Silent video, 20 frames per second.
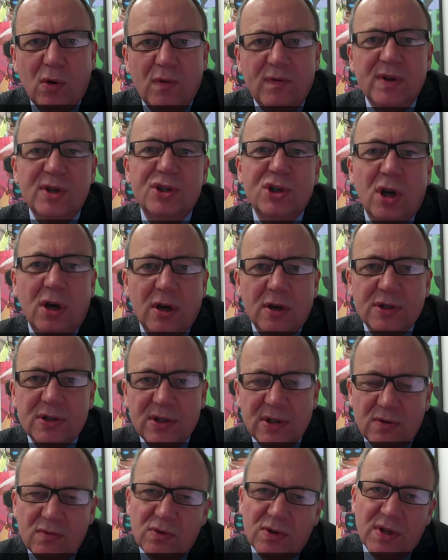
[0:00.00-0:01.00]

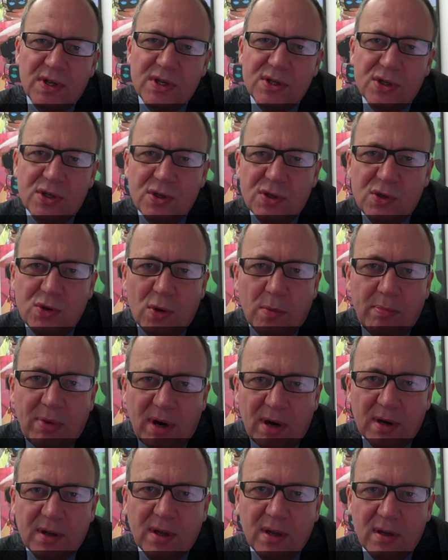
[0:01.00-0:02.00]
overcharged in relation to a
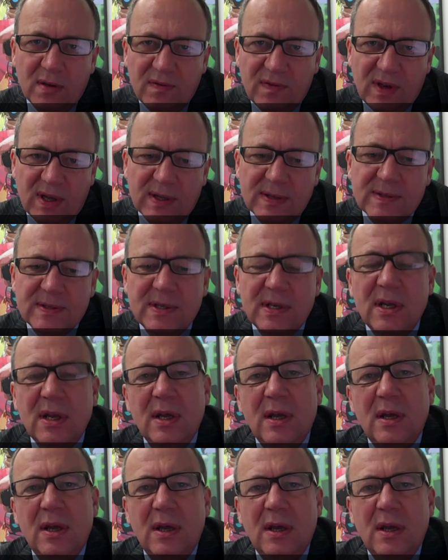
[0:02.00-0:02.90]
parking offence.